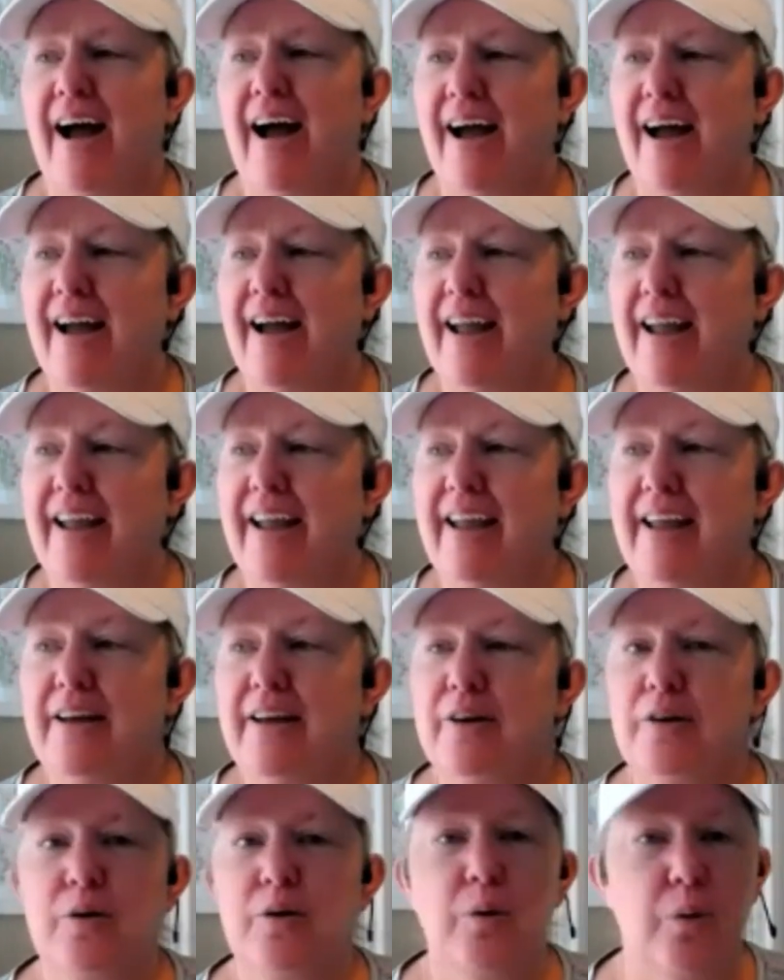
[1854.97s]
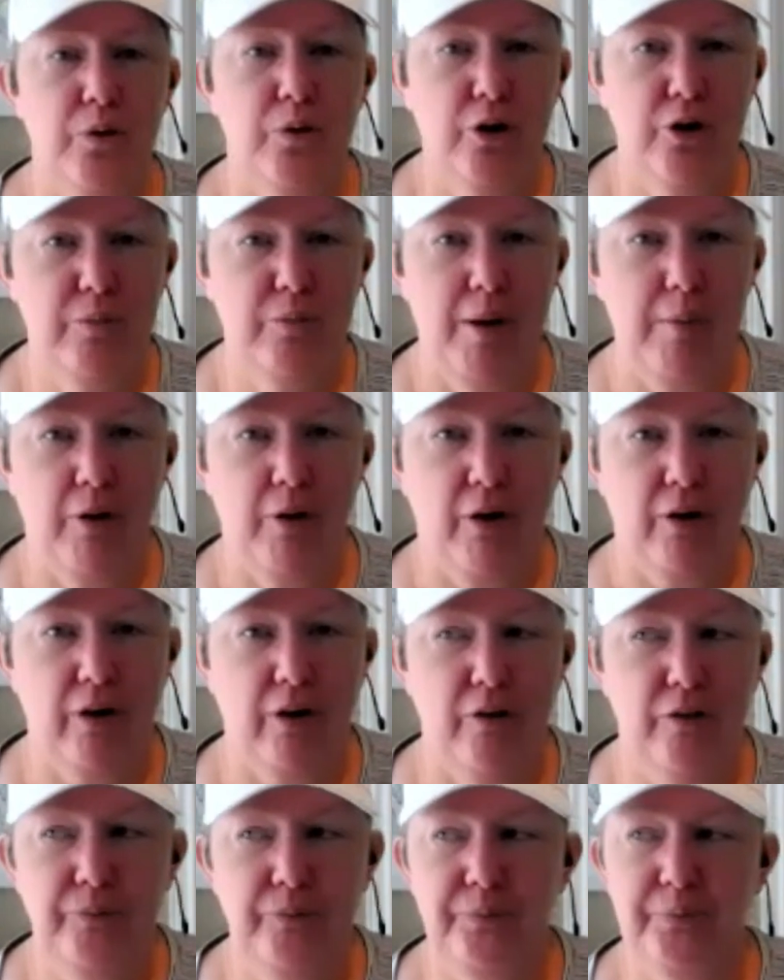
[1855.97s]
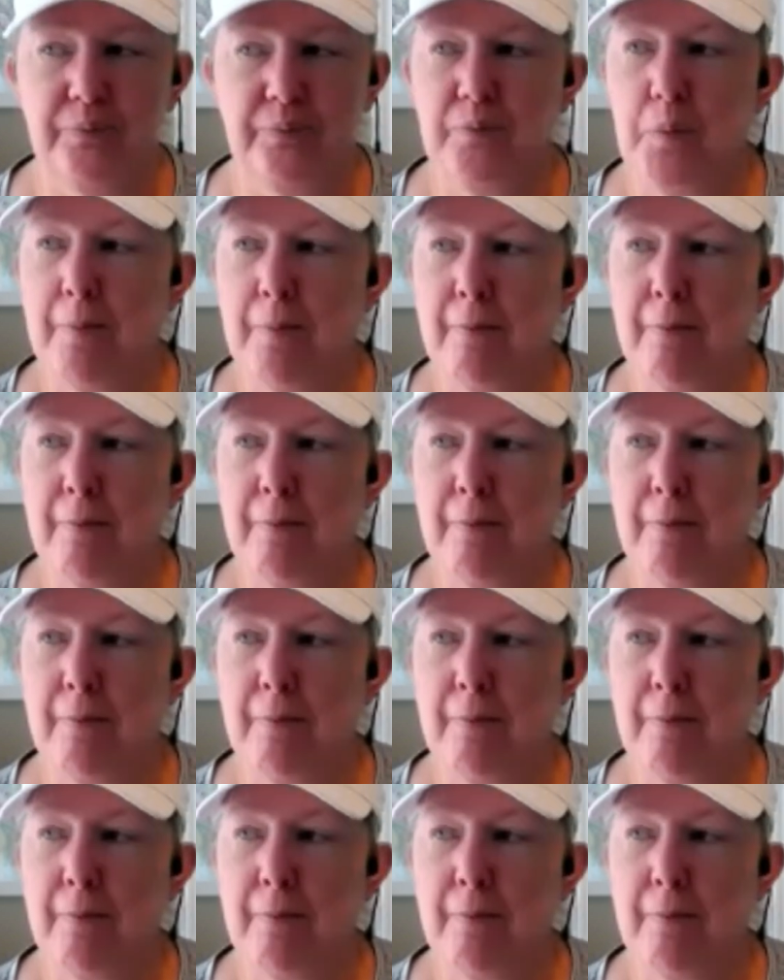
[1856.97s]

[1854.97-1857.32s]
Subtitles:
I ordered my Bronco